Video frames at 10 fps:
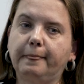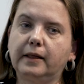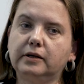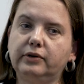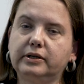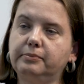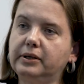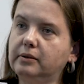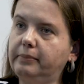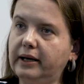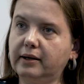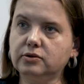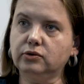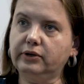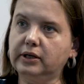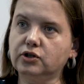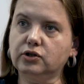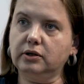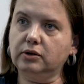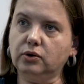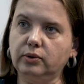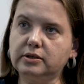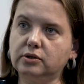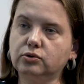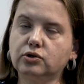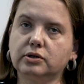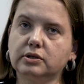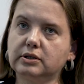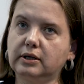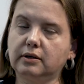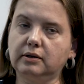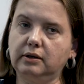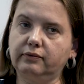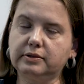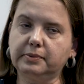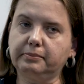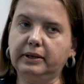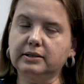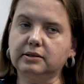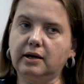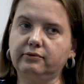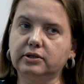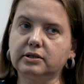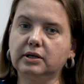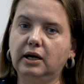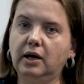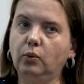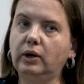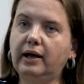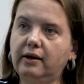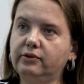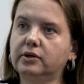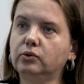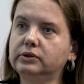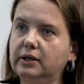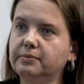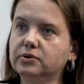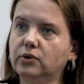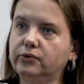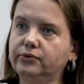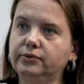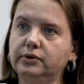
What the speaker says: very big banks or financial institutions and investment banks and others will have their own teams of